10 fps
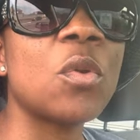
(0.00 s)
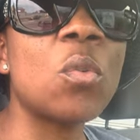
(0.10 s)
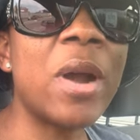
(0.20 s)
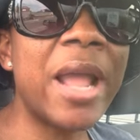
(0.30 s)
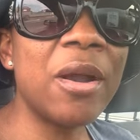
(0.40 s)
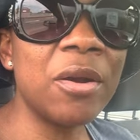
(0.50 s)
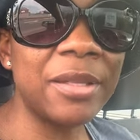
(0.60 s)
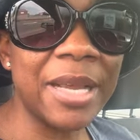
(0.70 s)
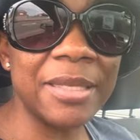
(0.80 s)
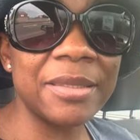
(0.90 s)
why
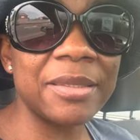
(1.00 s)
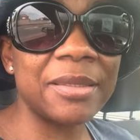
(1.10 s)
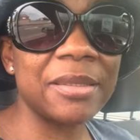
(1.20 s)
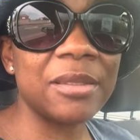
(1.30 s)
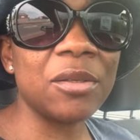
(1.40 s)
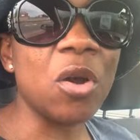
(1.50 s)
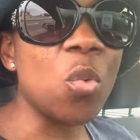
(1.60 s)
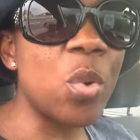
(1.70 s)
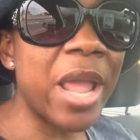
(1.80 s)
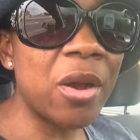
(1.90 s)
others or
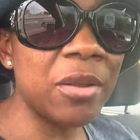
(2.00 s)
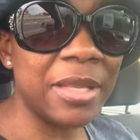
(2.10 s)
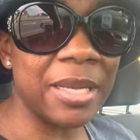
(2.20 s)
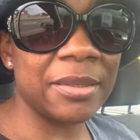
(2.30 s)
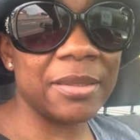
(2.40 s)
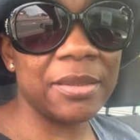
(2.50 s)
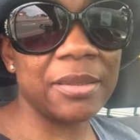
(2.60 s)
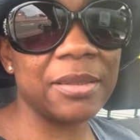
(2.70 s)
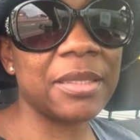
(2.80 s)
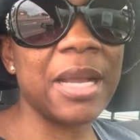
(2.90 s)
where others
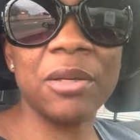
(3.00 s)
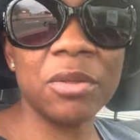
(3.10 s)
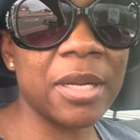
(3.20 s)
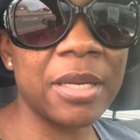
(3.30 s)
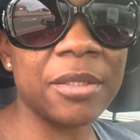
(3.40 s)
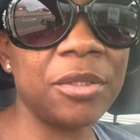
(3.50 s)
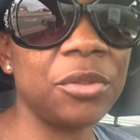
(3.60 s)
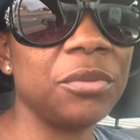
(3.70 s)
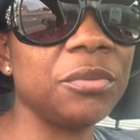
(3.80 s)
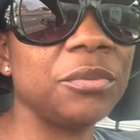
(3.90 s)
cannot carry
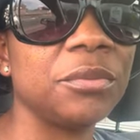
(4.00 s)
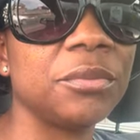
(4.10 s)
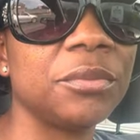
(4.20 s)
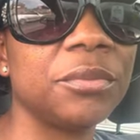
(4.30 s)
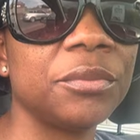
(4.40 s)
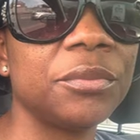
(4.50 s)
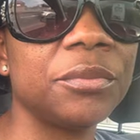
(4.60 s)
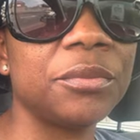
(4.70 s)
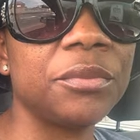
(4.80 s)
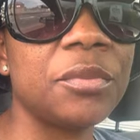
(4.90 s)

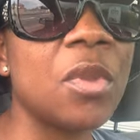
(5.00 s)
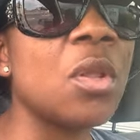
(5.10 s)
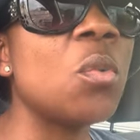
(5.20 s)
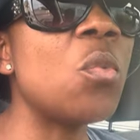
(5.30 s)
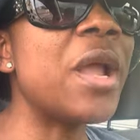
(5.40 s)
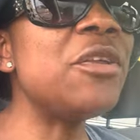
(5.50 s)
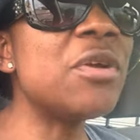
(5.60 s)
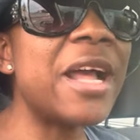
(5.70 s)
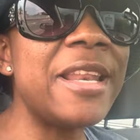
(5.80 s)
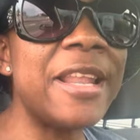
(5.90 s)
you when you
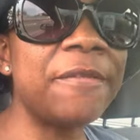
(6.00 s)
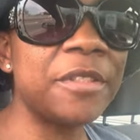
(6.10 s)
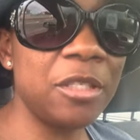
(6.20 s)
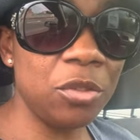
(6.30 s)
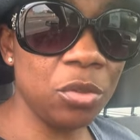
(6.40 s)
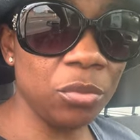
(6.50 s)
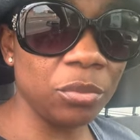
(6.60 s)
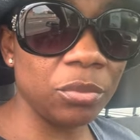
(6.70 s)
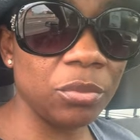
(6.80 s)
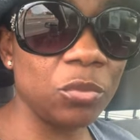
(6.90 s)
are left alone
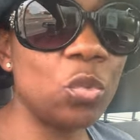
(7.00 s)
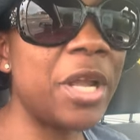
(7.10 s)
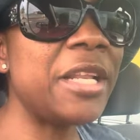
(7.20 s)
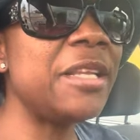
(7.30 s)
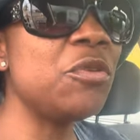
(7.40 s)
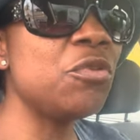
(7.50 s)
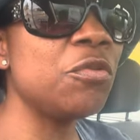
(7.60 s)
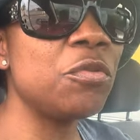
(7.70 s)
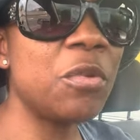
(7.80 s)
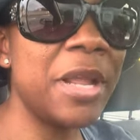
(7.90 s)
when
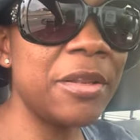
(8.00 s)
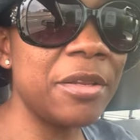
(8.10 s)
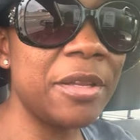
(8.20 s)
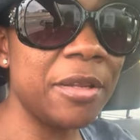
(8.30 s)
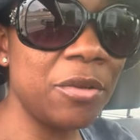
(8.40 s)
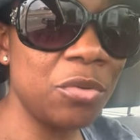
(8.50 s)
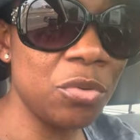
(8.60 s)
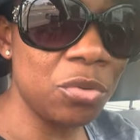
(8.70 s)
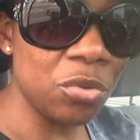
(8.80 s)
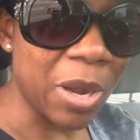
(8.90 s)
you when the,
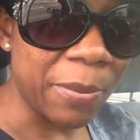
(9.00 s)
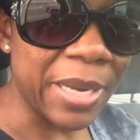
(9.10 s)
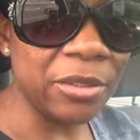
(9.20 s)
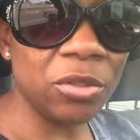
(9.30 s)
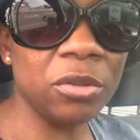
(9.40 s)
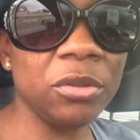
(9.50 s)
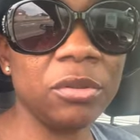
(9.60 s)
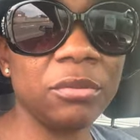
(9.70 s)
you are abandoned